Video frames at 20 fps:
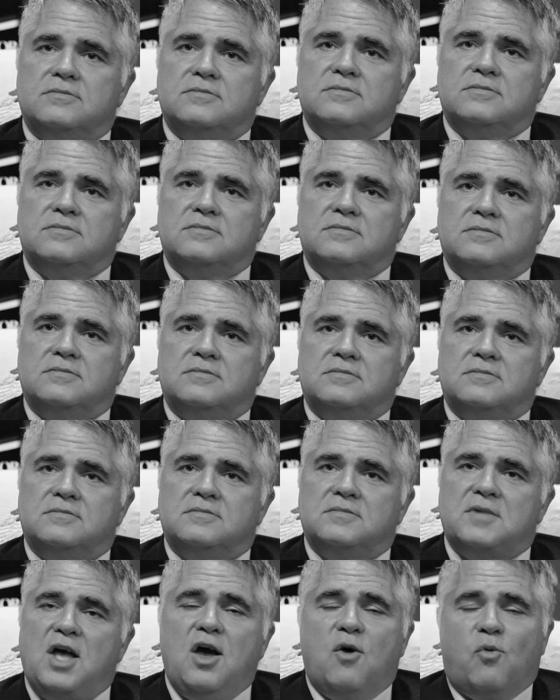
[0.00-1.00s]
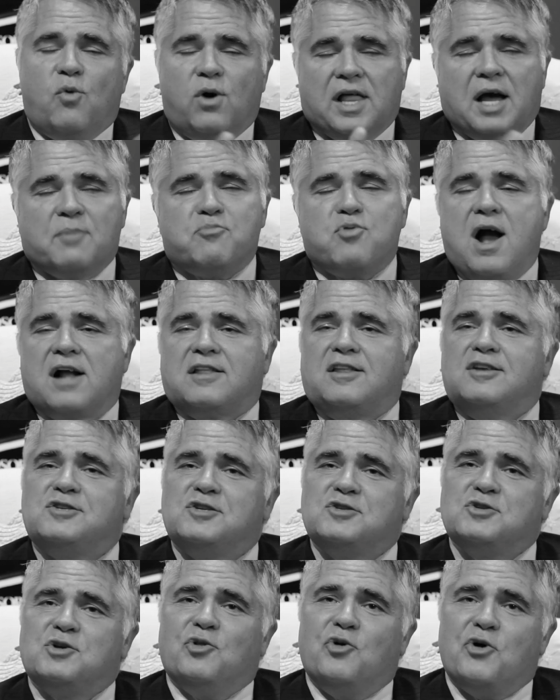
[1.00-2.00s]
working life? Well, I practice
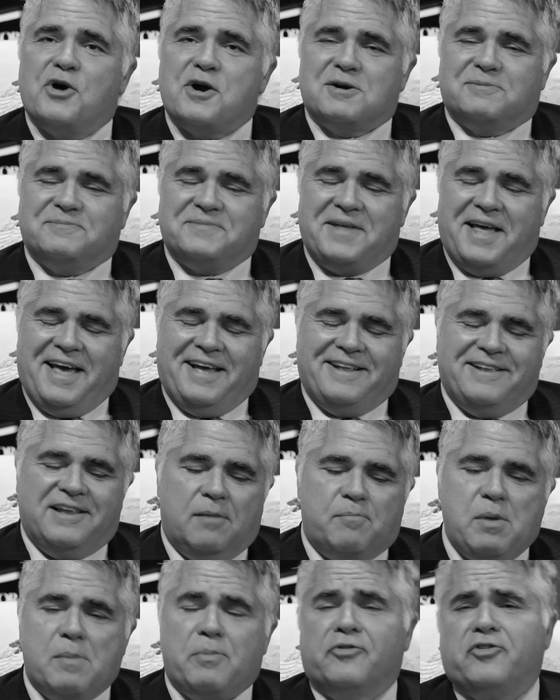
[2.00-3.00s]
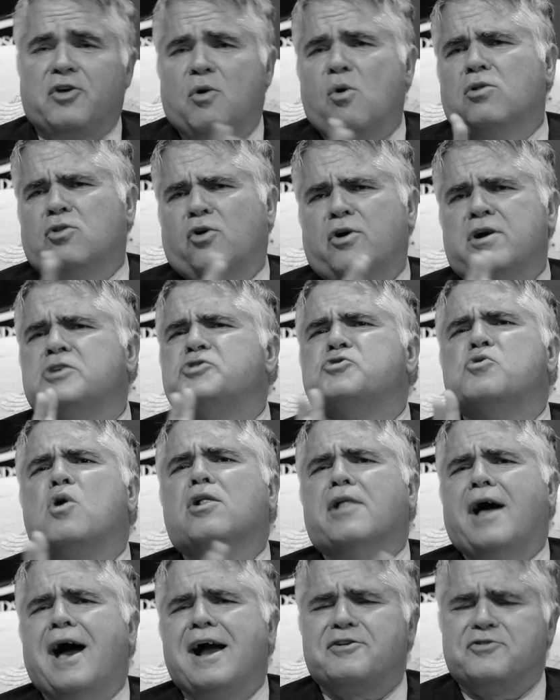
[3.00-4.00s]
as a lawyer, and uh, people say, oh, lawyers are
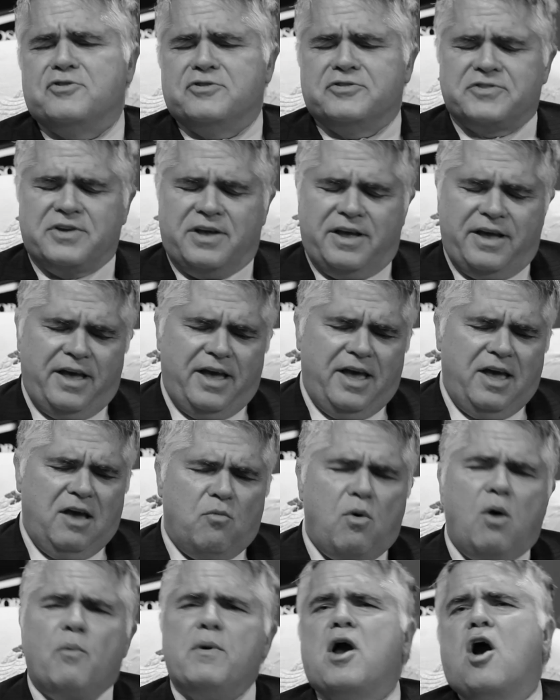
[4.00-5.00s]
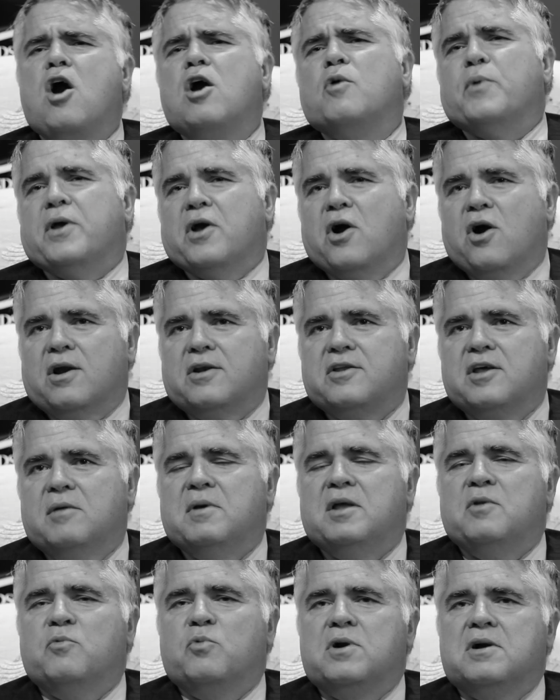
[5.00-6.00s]
all actors well, we are and we aren't. I
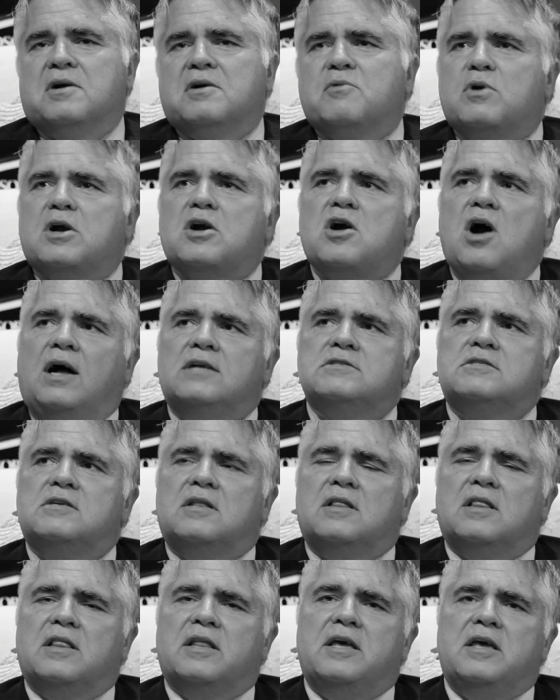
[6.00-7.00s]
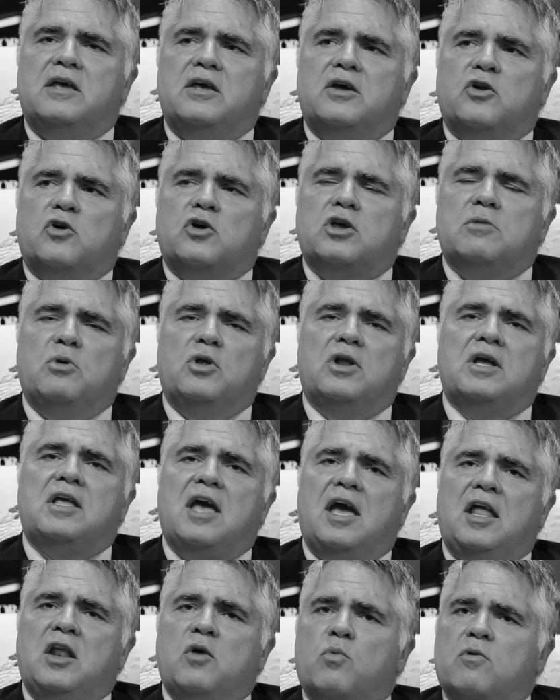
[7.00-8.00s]
mean, we're, we're constantly, you know,
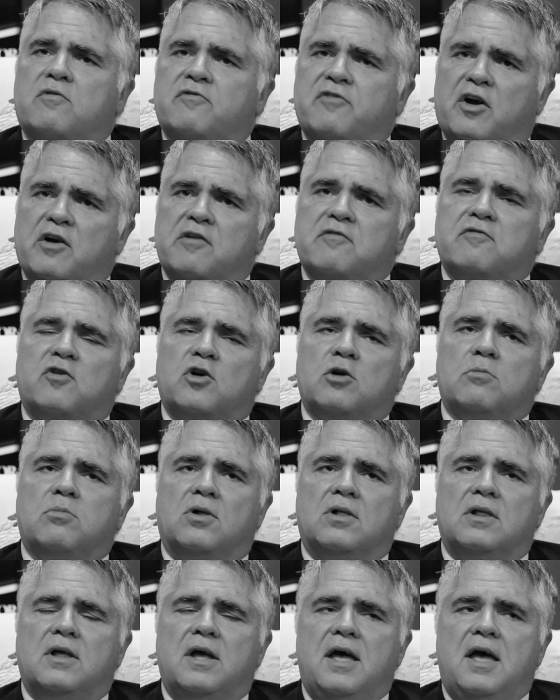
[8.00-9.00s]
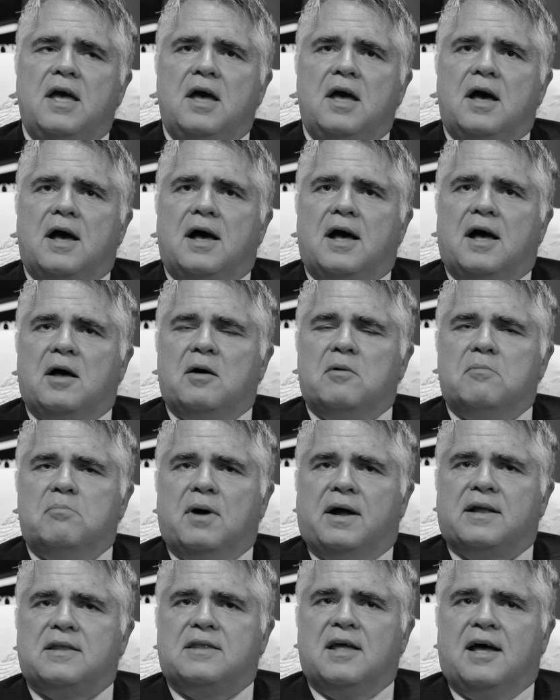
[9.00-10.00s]
communicating. We're very verbal. Uh,
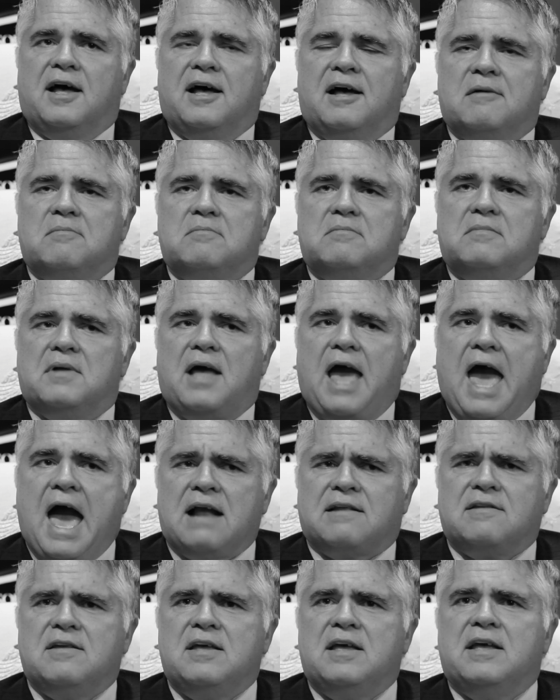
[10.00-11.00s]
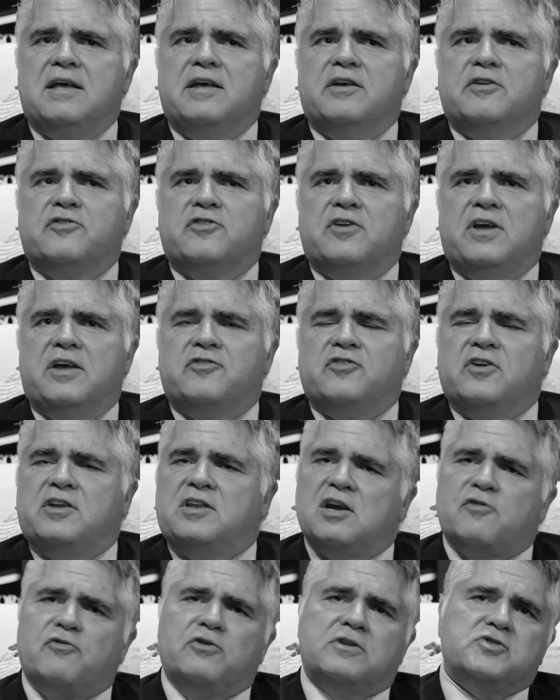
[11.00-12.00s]
but uh, acting is, is a
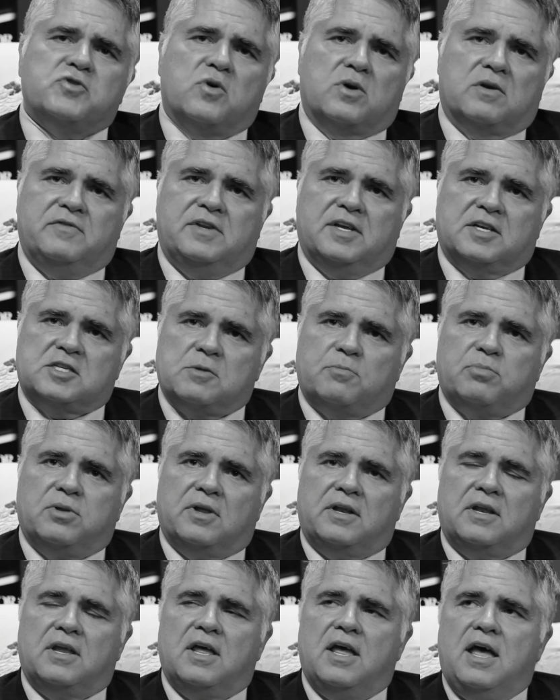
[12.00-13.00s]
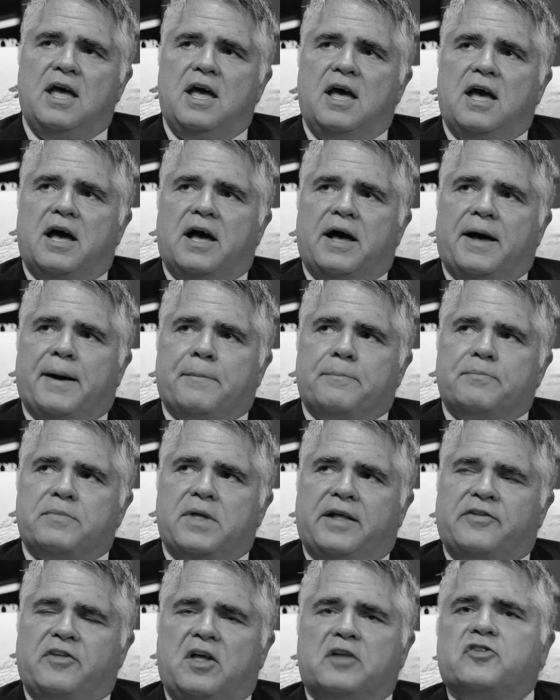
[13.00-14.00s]
different sort of discipline. Um,
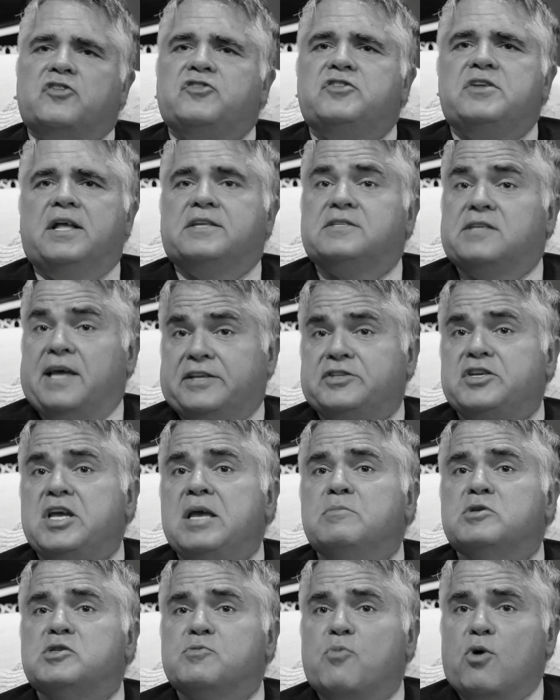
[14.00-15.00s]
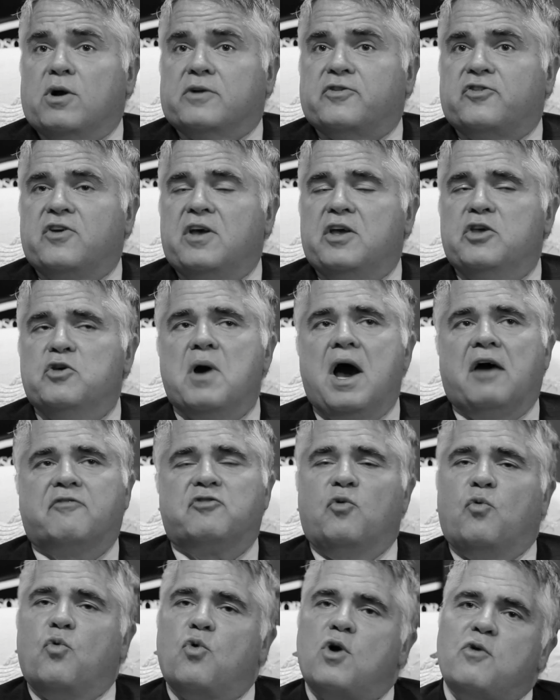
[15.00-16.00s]
it, it's, a, it's like team sports. You have
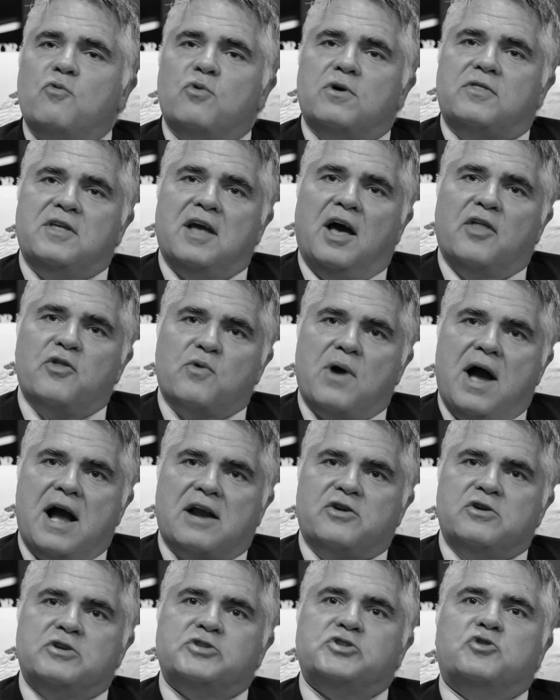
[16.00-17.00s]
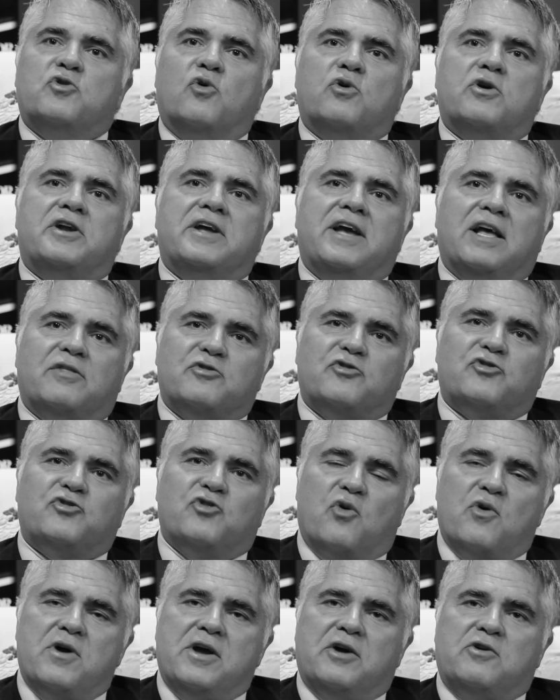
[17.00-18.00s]
to work with the other actors in order to get the story